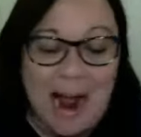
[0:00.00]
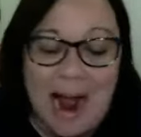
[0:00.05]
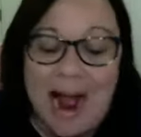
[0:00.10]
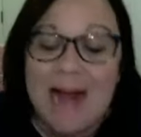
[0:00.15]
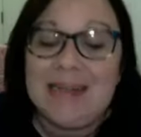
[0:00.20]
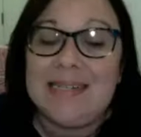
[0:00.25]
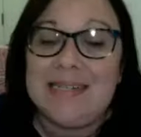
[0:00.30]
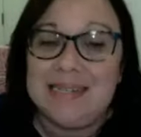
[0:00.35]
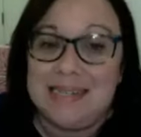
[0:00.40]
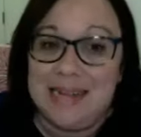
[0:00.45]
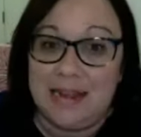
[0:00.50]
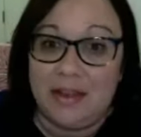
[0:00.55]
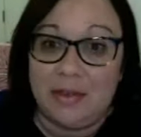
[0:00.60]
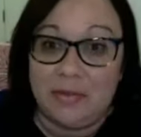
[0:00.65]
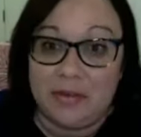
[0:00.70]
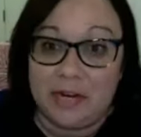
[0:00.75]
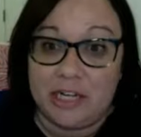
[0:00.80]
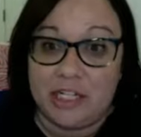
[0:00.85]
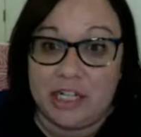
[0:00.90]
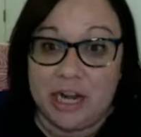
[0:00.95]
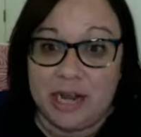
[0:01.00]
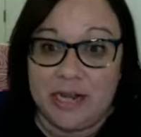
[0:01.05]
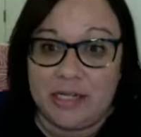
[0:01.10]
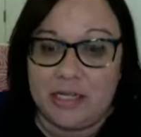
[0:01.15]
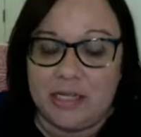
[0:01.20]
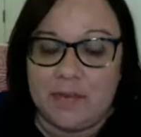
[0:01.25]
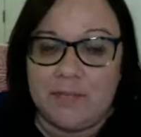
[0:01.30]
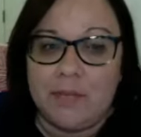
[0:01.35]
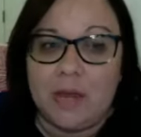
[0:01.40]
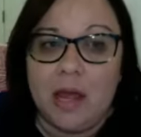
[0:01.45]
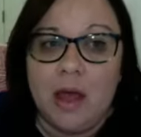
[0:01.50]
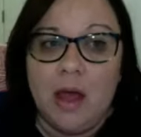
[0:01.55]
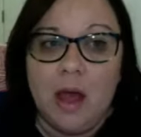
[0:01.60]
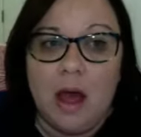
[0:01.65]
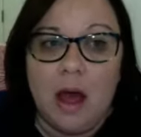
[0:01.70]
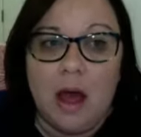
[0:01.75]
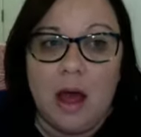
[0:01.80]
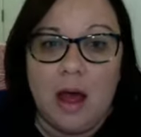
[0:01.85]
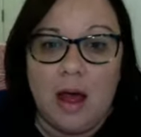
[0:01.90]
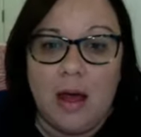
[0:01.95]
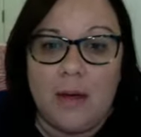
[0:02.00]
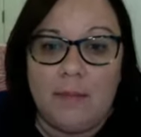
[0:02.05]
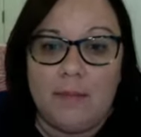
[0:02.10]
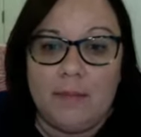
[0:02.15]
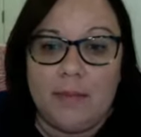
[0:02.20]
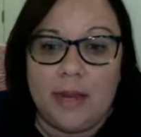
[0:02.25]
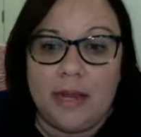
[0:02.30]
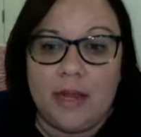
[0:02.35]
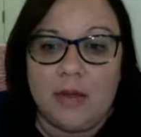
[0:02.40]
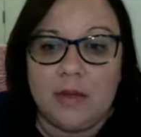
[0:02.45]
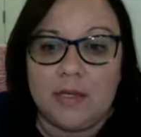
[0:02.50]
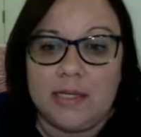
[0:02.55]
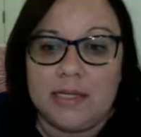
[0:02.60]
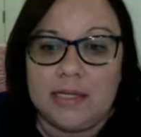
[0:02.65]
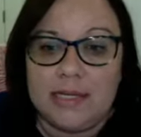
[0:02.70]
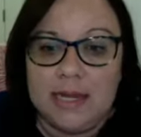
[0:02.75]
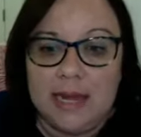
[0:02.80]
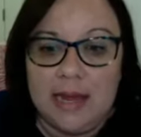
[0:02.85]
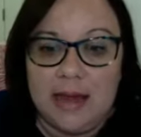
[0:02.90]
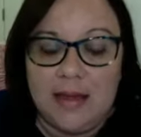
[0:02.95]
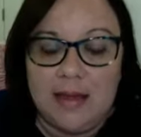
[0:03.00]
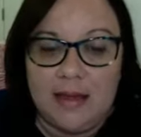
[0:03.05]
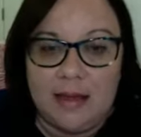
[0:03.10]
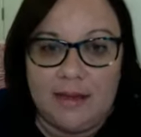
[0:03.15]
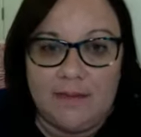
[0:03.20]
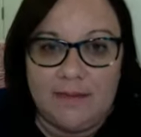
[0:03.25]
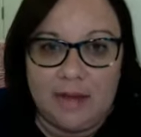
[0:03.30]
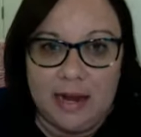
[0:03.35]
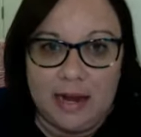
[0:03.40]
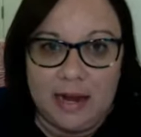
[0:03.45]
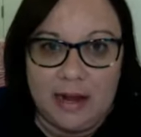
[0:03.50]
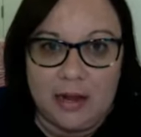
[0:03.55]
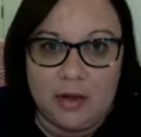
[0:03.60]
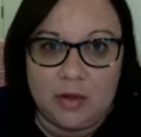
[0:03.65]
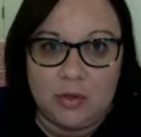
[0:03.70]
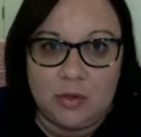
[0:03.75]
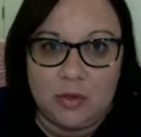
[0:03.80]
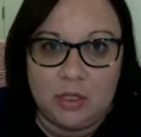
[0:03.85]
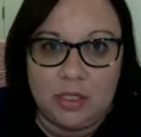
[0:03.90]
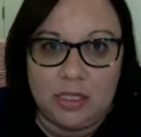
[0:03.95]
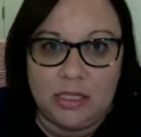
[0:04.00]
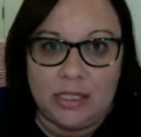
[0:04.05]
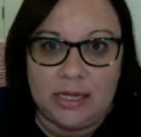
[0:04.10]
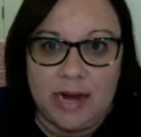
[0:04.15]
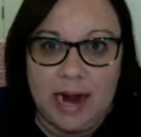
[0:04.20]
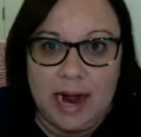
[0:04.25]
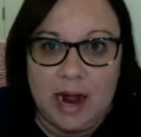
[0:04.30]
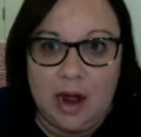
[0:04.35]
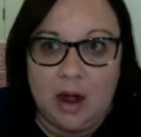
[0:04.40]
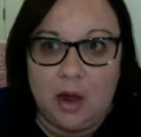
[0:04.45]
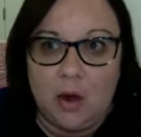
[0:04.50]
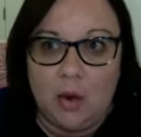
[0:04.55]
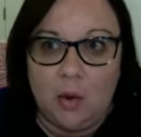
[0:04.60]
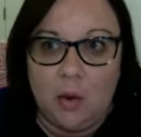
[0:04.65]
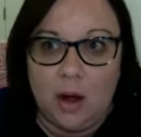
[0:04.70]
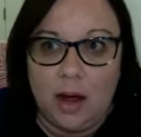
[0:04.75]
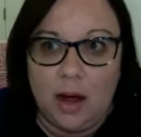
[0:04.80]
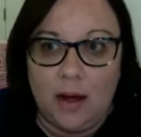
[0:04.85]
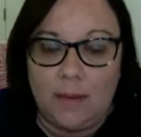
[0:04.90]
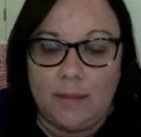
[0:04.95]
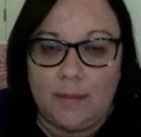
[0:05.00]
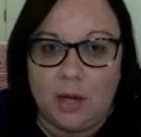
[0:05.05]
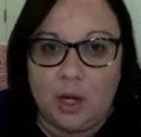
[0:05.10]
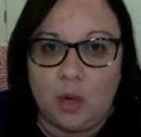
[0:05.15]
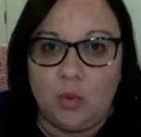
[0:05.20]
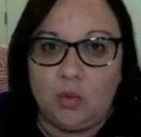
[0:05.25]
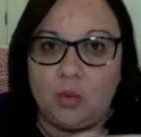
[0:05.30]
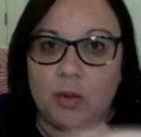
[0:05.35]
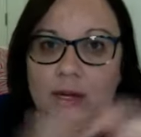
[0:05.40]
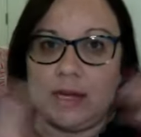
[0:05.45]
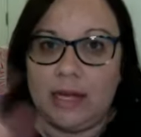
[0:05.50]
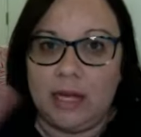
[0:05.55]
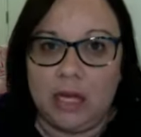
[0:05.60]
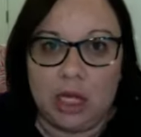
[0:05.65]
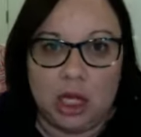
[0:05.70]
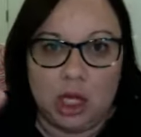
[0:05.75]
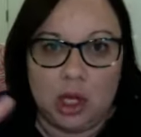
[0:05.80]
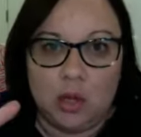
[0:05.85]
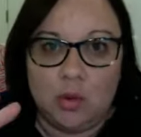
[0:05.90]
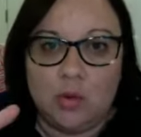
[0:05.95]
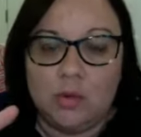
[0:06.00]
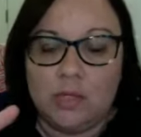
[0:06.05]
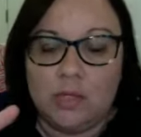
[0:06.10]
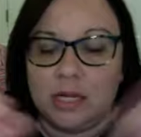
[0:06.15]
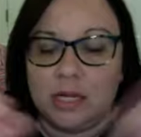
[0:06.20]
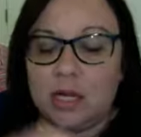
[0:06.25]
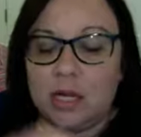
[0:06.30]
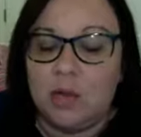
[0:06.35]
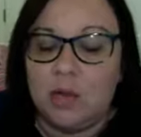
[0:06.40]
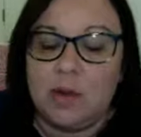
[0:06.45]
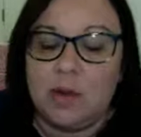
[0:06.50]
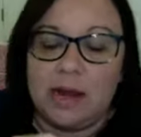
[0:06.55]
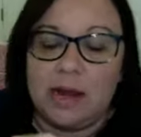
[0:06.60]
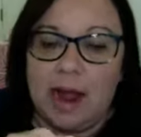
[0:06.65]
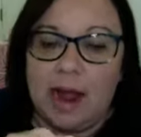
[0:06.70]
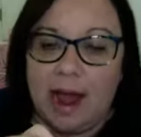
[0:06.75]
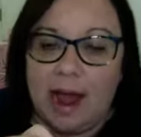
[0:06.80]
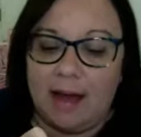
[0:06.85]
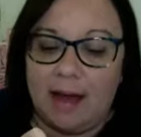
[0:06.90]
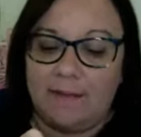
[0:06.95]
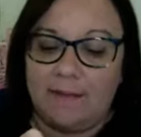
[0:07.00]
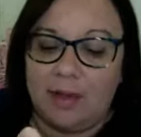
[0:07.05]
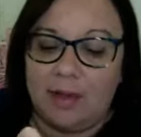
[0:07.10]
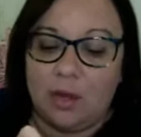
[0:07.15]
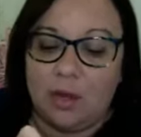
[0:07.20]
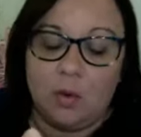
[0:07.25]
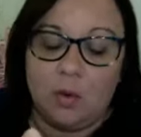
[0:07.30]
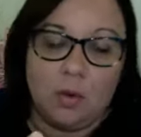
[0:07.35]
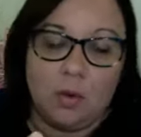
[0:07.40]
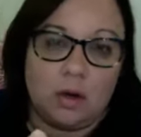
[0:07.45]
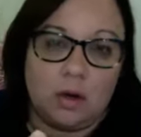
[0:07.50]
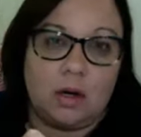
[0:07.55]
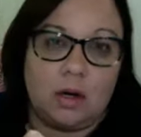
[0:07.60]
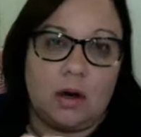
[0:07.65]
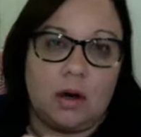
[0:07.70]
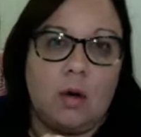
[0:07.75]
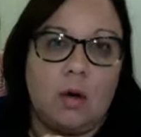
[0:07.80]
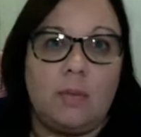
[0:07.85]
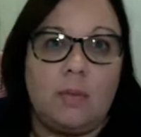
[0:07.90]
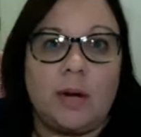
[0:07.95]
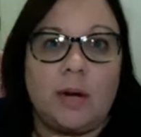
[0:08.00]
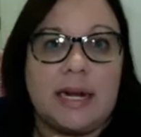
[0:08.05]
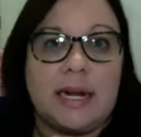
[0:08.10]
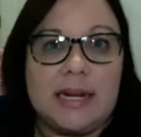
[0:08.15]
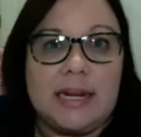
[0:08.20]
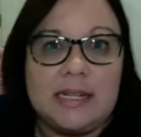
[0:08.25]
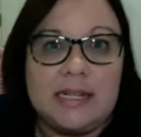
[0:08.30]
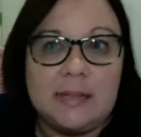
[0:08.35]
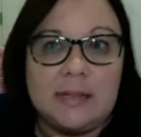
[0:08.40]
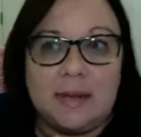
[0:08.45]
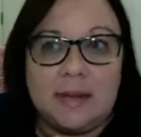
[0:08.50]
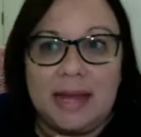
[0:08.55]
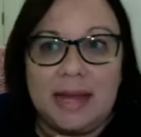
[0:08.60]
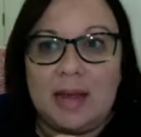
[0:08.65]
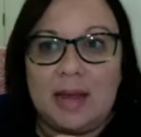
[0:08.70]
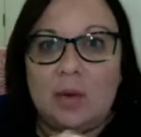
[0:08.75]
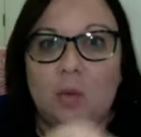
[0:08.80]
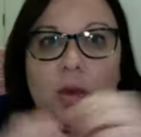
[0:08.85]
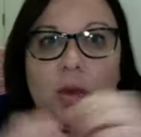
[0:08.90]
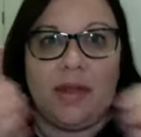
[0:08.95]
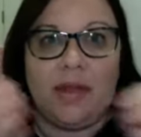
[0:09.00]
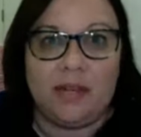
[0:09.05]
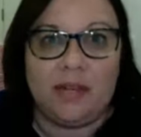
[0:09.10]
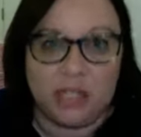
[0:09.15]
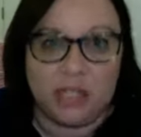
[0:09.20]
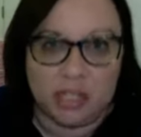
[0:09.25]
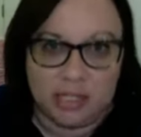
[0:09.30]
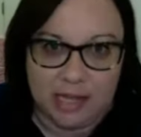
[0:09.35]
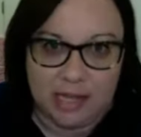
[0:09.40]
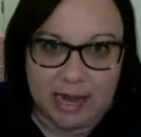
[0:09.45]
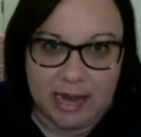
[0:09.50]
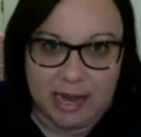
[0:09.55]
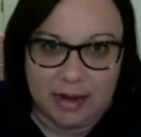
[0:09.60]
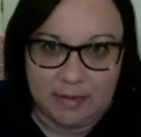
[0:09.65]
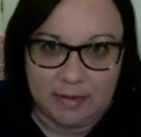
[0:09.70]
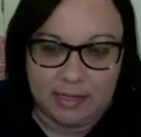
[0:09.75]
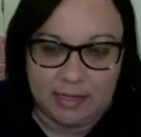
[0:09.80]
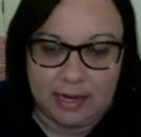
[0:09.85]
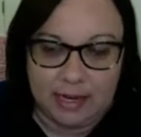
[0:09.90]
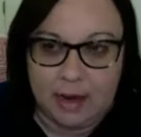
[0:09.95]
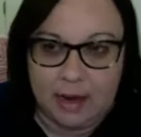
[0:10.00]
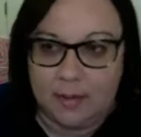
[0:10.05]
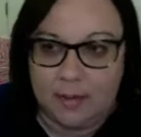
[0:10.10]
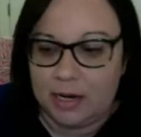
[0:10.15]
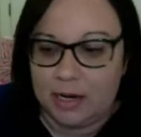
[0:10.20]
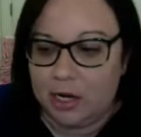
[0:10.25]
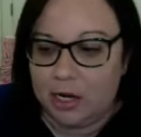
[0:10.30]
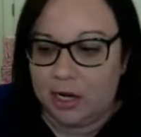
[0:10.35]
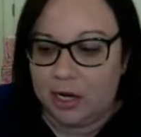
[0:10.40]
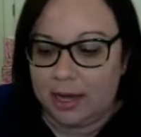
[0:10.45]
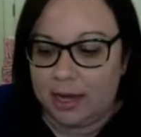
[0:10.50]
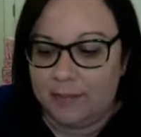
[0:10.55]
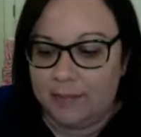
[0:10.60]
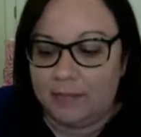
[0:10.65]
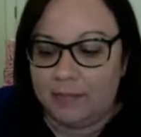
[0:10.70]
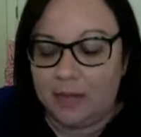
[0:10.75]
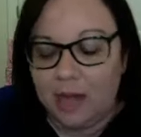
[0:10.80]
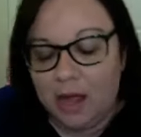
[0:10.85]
I did take three shades. Um, but you'll see in that video just how um, really cute you can have your home party display with just the items that come in your kit.